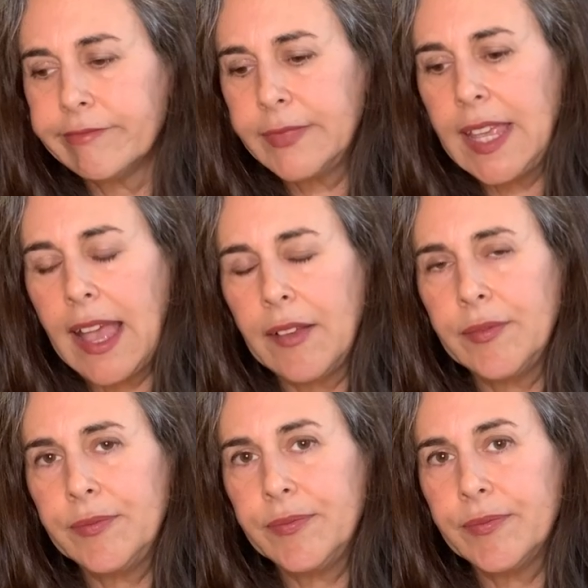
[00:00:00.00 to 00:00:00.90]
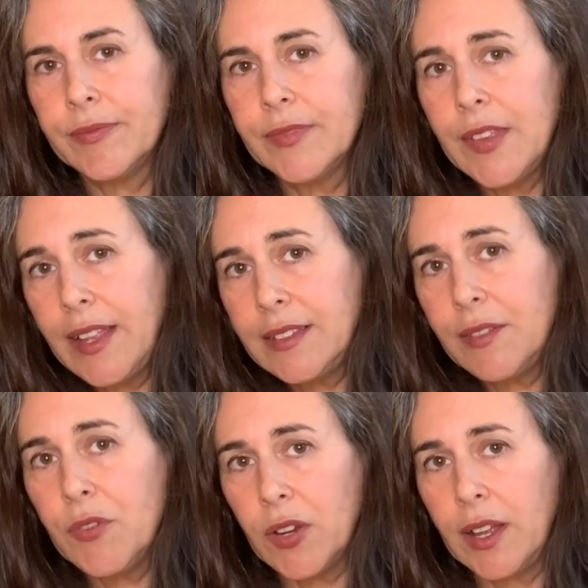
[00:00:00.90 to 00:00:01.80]
yeah, so that's
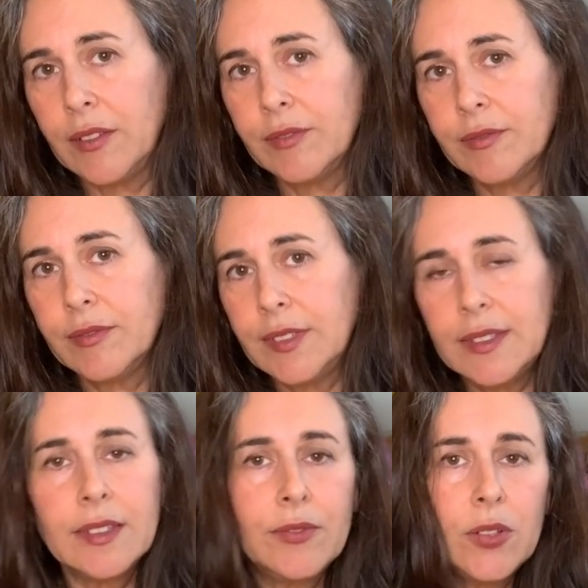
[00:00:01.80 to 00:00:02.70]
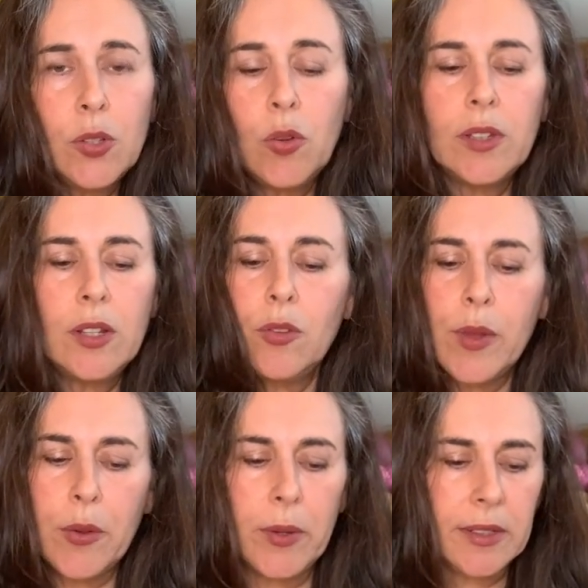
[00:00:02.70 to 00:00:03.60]
it for now. Just a little, little
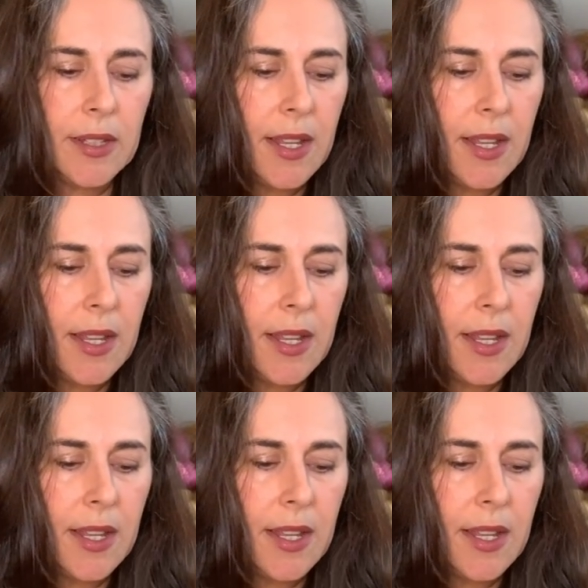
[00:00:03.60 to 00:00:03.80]
quick one.